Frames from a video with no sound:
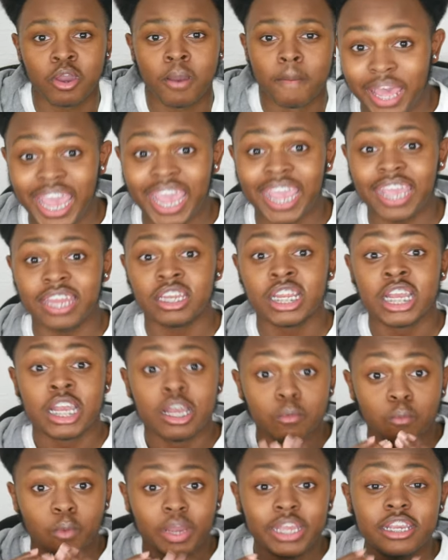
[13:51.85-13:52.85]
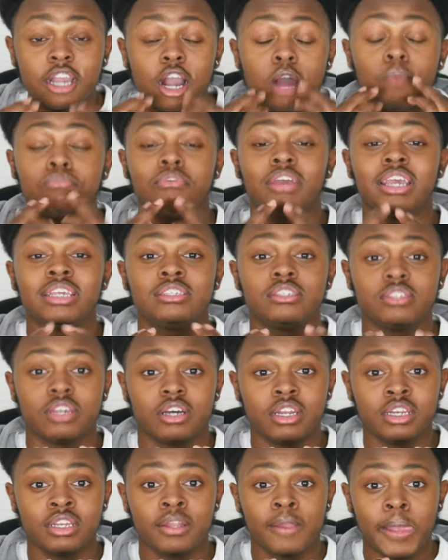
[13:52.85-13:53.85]
Pain, when you got braces
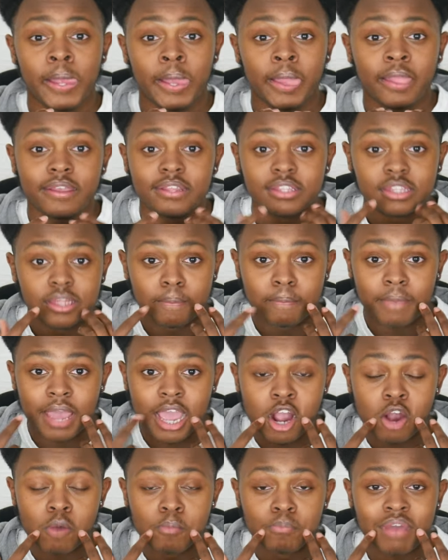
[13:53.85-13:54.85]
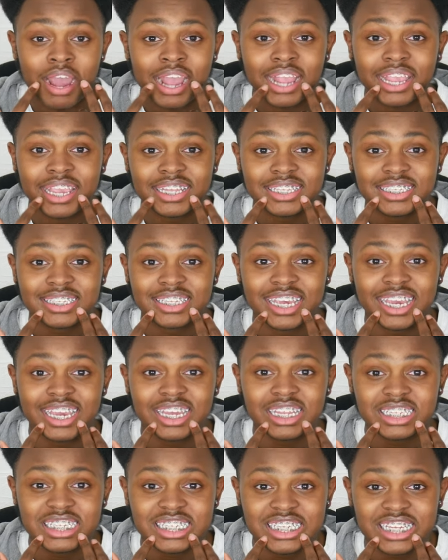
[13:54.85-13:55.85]
on, the metal brackets,
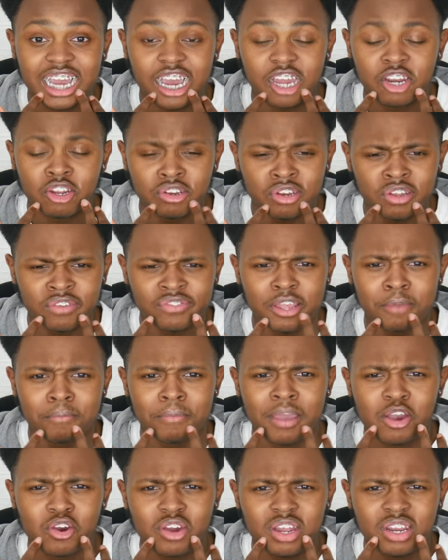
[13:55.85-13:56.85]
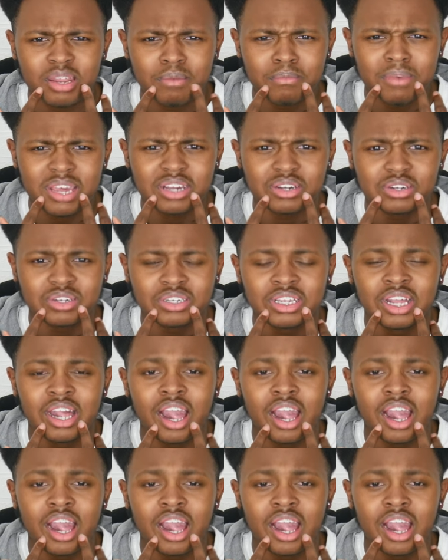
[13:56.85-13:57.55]
yeah, I don't know if they're metal, are they metal?